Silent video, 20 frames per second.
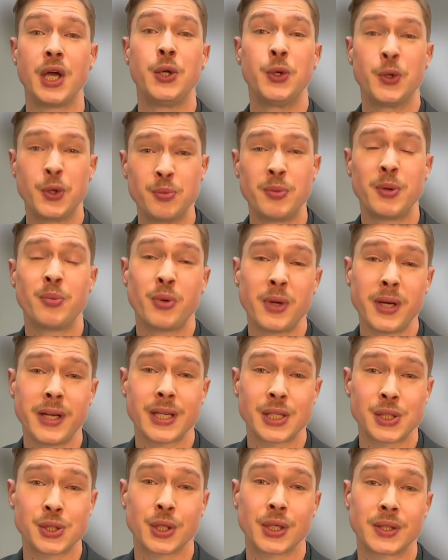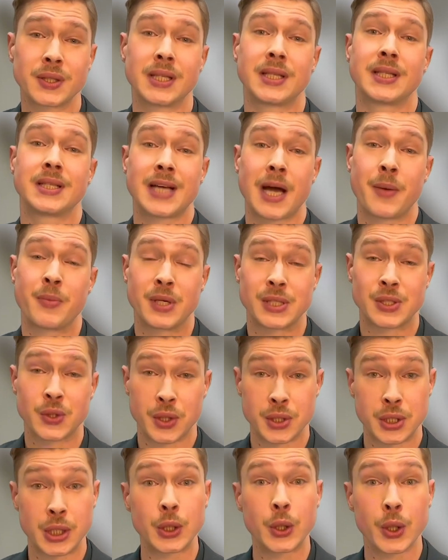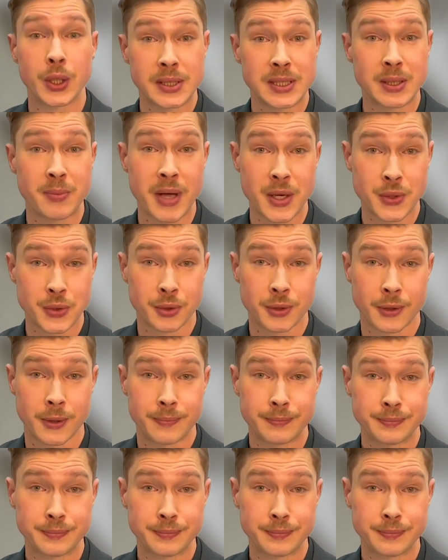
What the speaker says: you can be pretty assured that the diamond is going to look symmetrical.